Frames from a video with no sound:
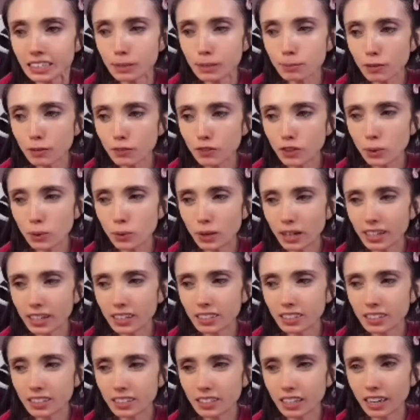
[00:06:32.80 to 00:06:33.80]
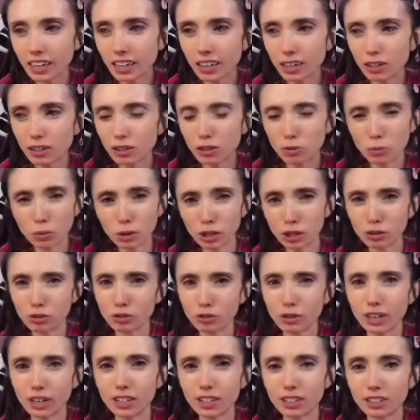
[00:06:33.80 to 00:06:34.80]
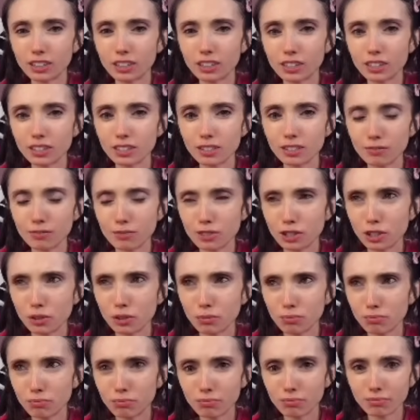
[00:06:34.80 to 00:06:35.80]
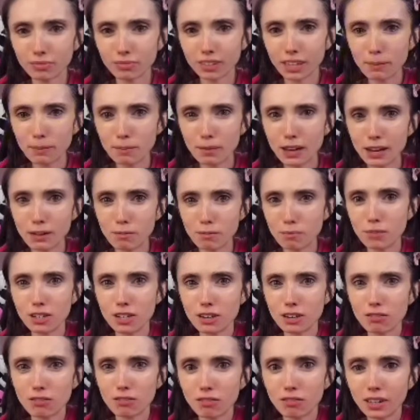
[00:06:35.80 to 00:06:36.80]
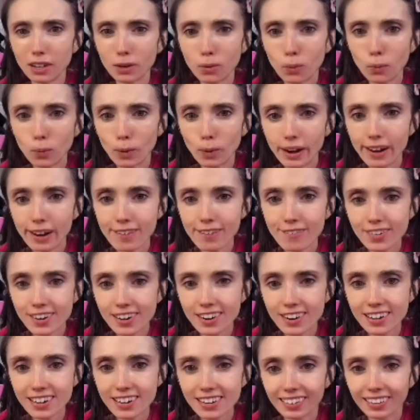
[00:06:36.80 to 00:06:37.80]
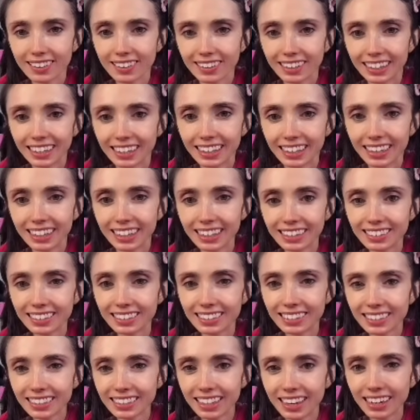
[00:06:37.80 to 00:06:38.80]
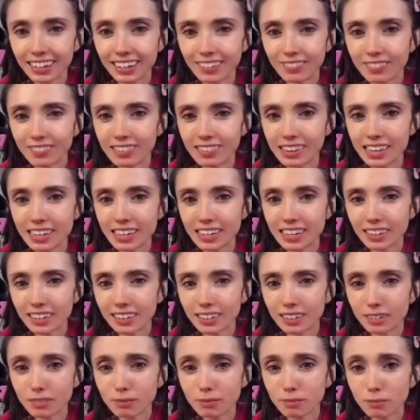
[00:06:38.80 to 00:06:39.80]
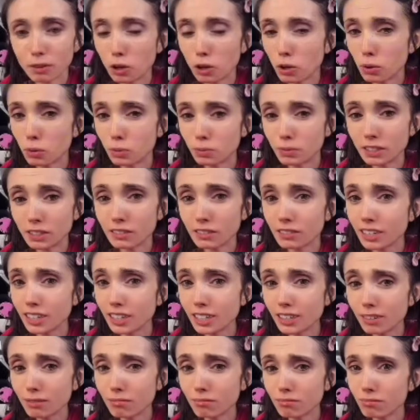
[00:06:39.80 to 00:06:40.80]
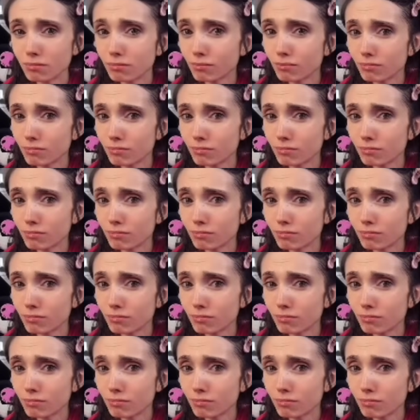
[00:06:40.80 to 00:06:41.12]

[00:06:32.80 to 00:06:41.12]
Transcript: Some of you guys that are like trying to, you know, get mad at me or like whatever, it's just kind of like, oh, delete?